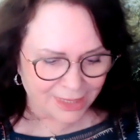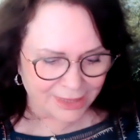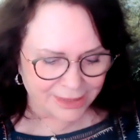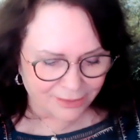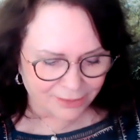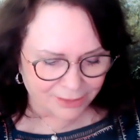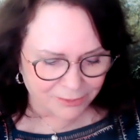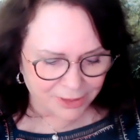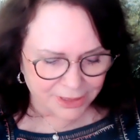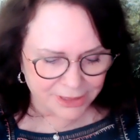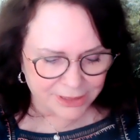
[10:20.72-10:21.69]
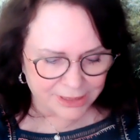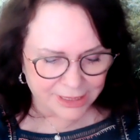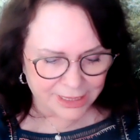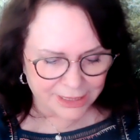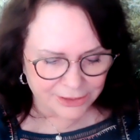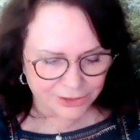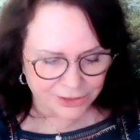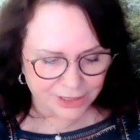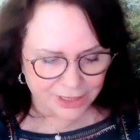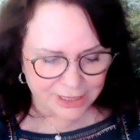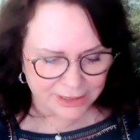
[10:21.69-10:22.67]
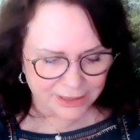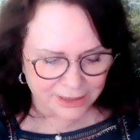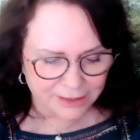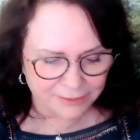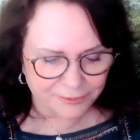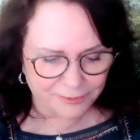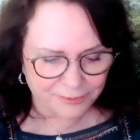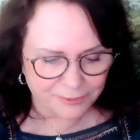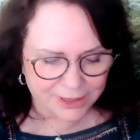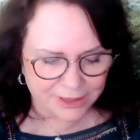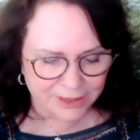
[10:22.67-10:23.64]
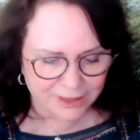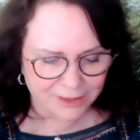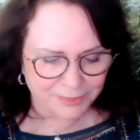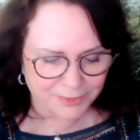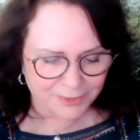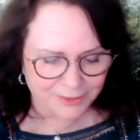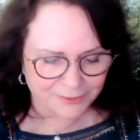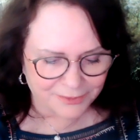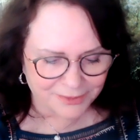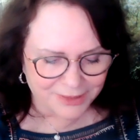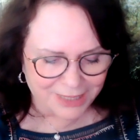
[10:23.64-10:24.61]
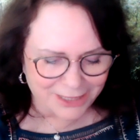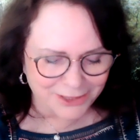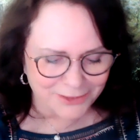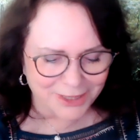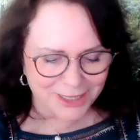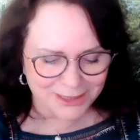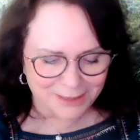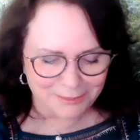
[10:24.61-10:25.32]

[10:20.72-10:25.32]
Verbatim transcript: now, I wanted to hit you guys up with a couple of thank you guys.